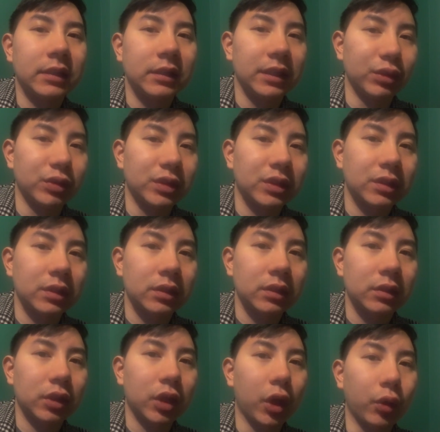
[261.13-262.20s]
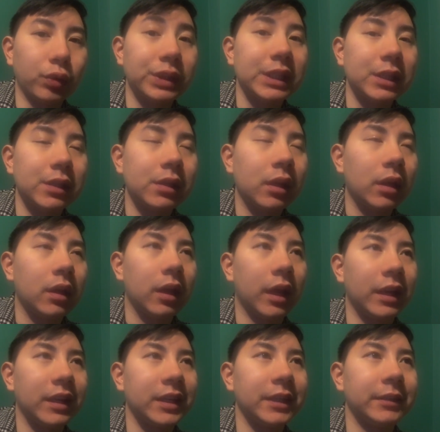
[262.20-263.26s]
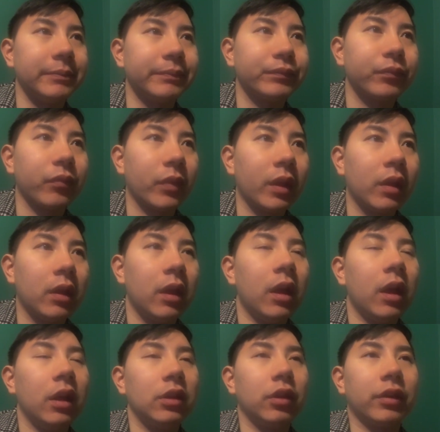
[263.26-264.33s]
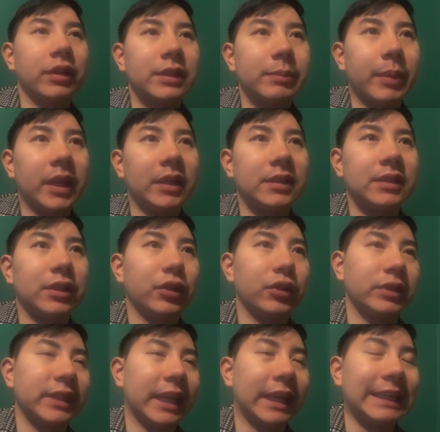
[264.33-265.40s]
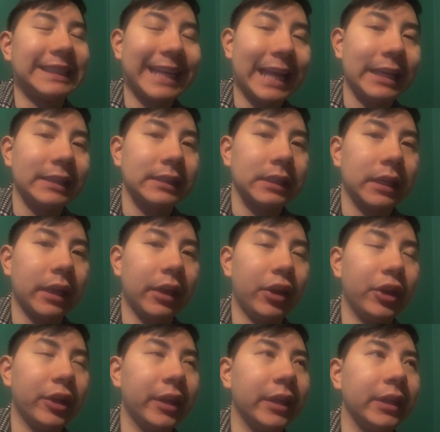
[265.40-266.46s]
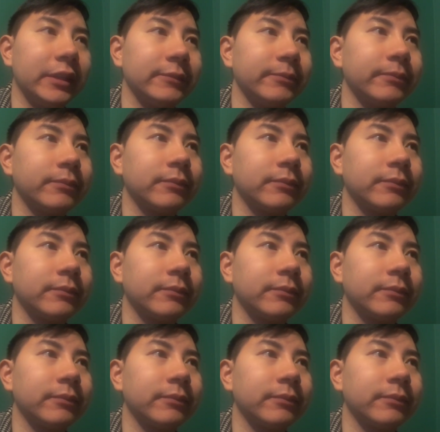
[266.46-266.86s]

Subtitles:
It was cozy. A lot of space. There's like a desk area.